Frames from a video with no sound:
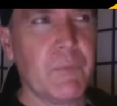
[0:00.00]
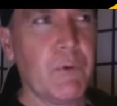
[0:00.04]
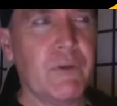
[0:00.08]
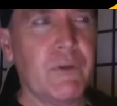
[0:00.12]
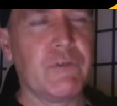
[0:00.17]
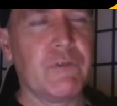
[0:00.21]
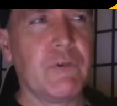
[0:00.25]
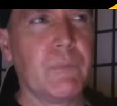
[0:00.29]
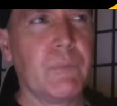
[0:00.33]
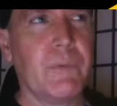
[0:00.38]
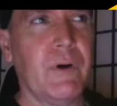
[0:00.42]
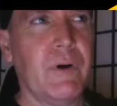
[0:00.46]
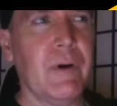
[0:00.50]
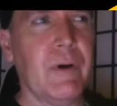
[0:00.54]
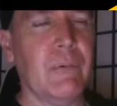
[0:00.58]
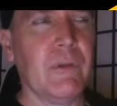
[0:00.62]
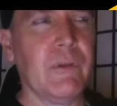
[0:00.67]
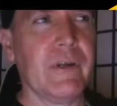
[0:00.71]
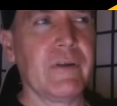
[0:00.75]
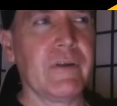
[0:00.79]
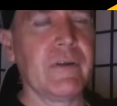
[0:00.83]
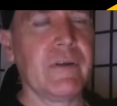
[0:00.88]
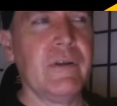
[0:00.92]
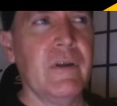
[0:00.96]

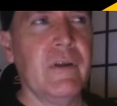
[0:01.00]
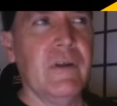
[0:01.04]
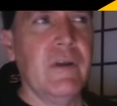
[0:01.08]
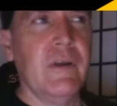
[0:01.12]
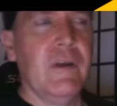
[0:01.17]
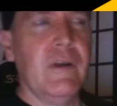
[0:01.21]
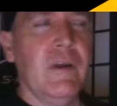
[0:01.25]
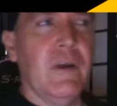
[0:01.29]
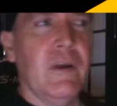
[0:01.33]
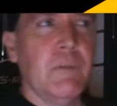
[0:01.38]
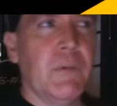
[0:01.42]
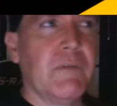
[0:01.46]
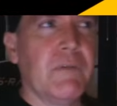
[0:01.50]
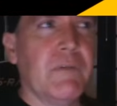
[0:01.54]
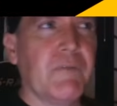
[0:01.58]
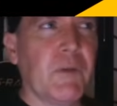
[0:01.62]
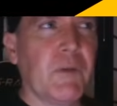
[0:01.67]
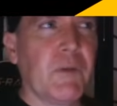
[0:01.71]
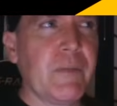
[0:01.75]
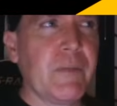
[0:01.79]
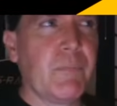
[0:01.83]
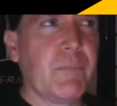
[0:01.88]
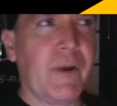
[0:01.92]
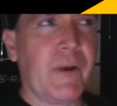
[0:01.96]
Bundesrepublik, but
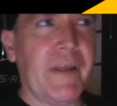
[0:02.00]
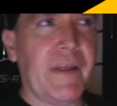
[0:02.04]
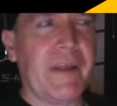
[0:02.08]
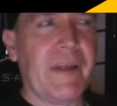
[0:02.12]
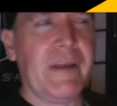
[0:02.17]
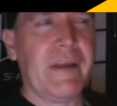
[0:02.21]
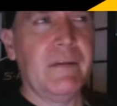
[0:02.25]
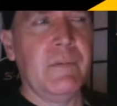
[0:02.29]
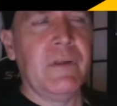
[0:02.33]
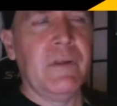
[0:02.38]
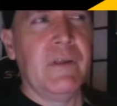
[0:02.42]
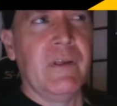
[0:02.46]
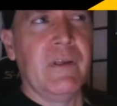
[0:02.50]
Willy Brandt